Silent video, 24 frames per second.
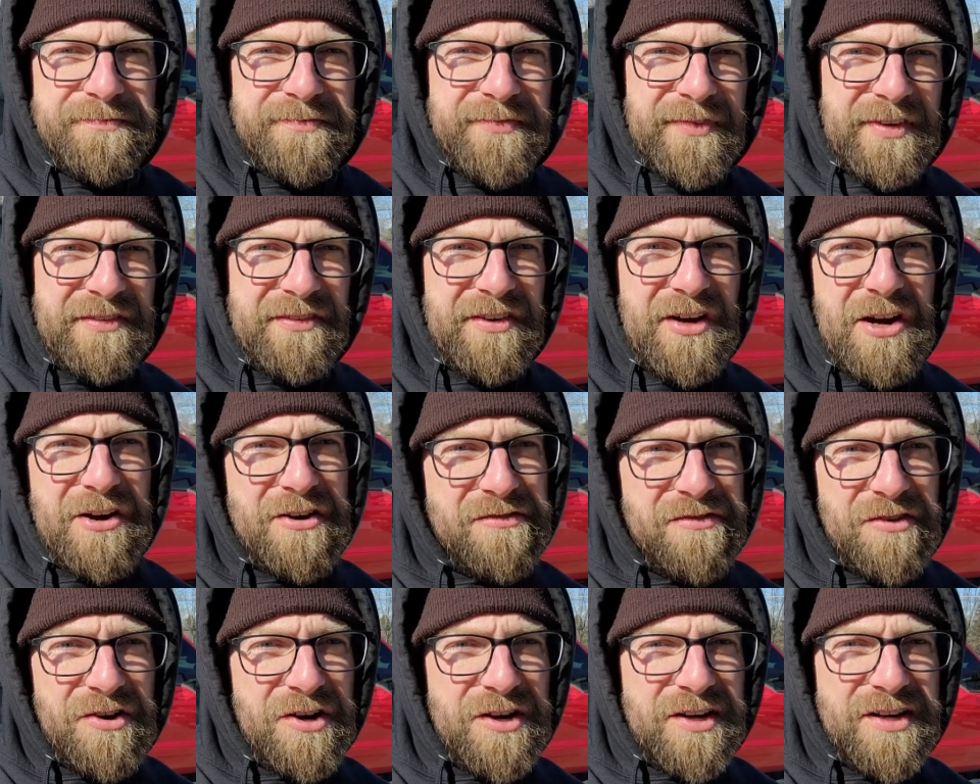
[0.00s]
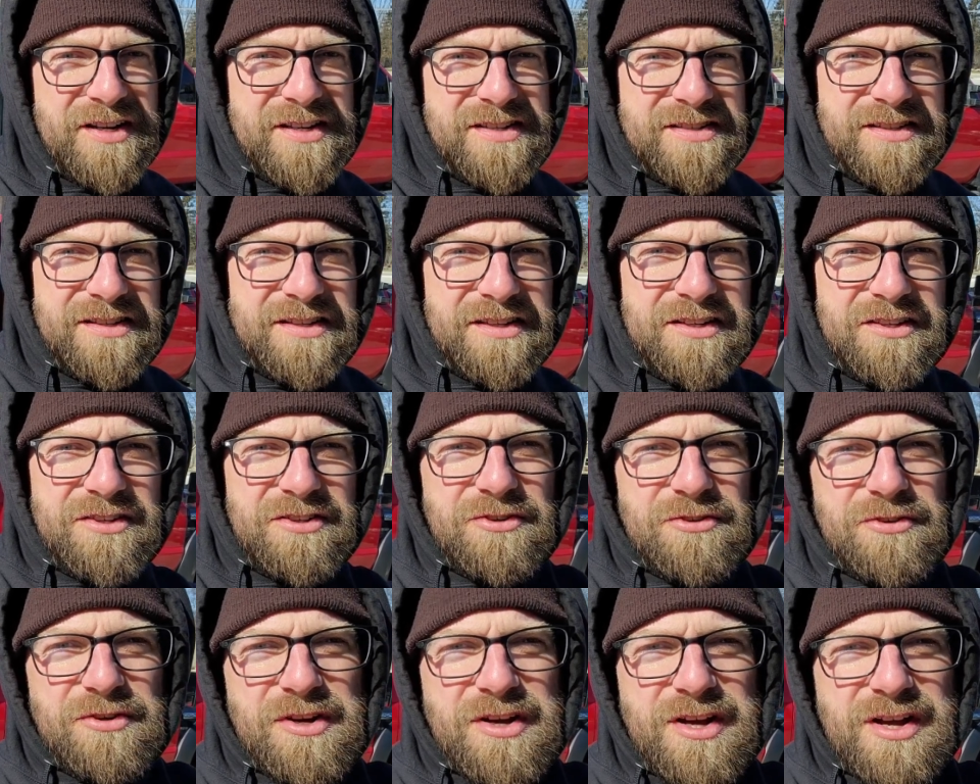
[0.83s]
very, very easy to do.
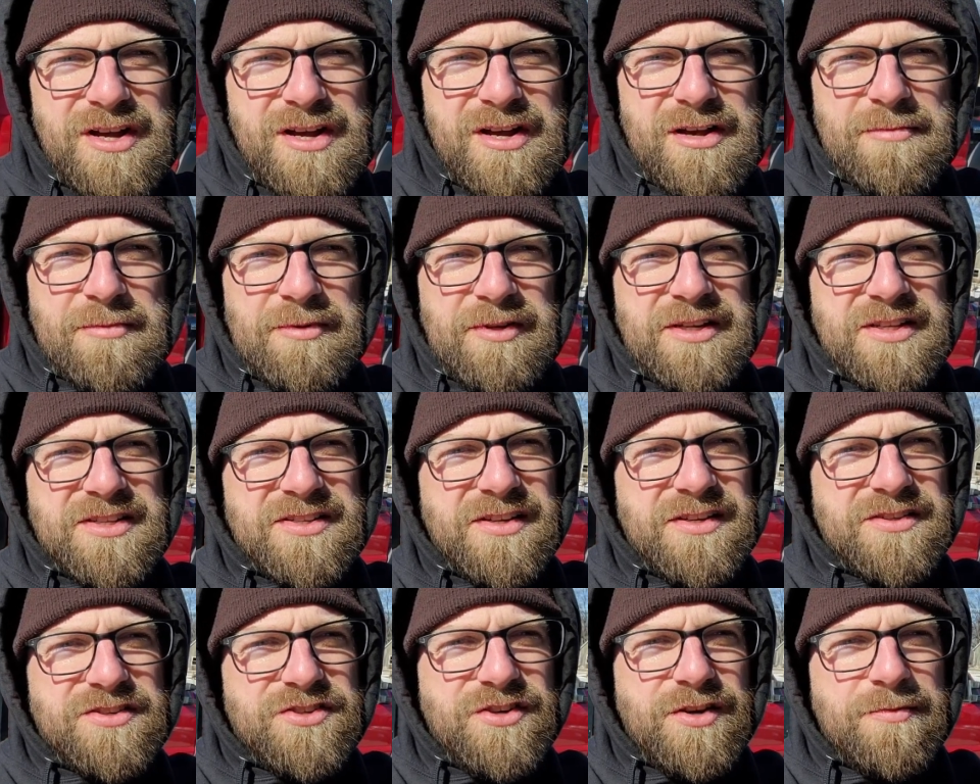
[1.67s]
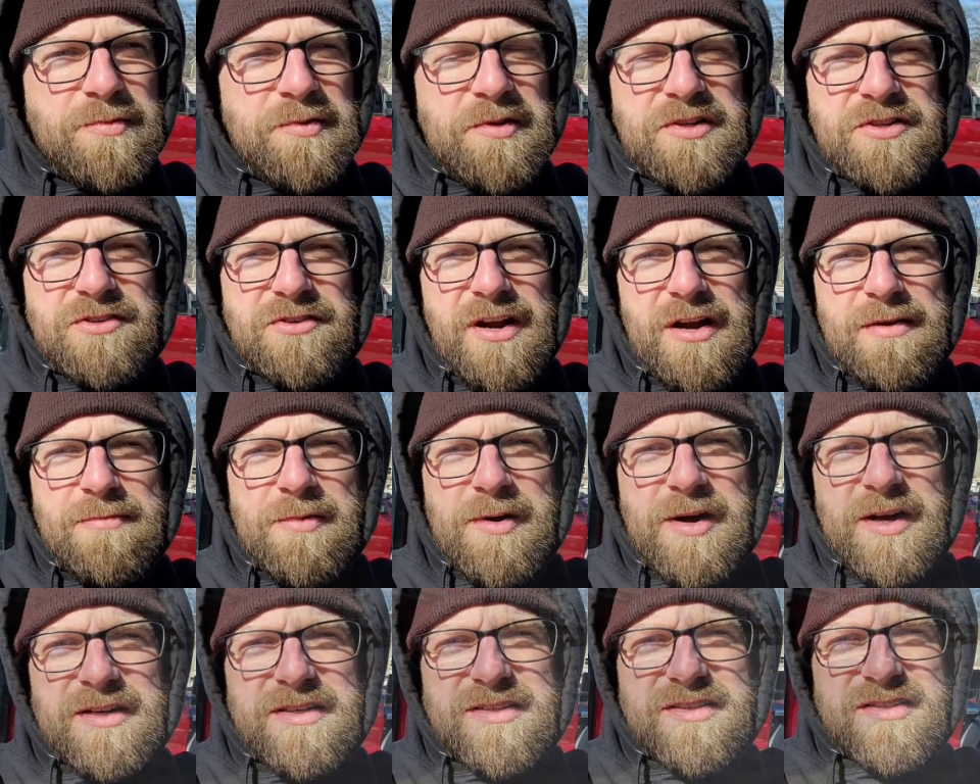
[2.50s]
But let's set you up in the
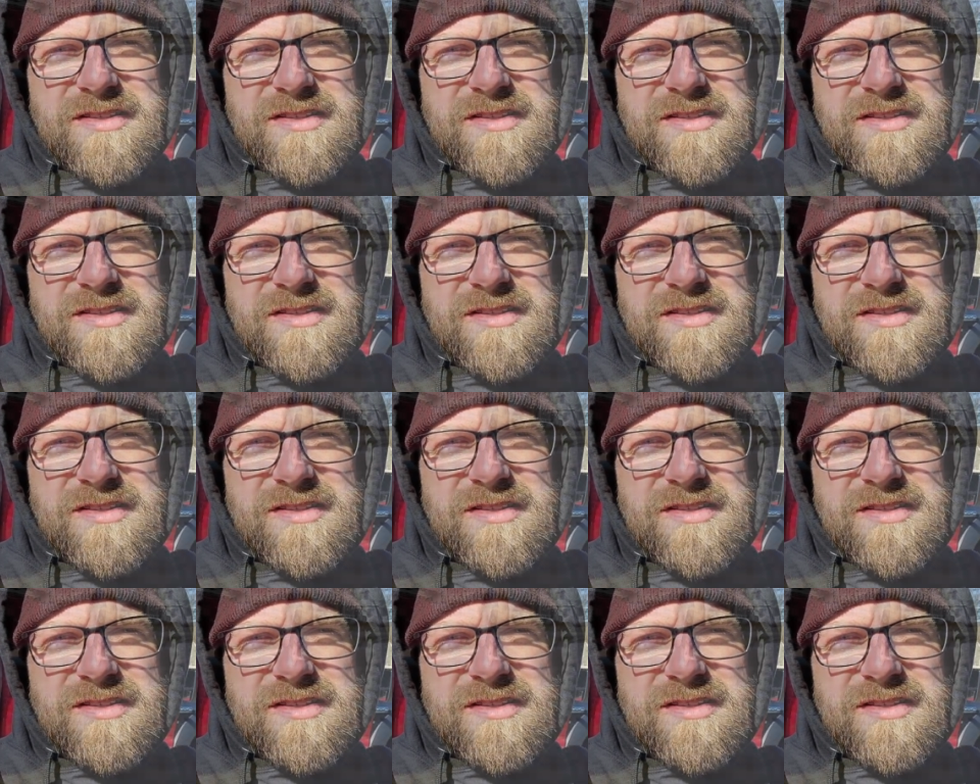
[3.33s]
tripod and see what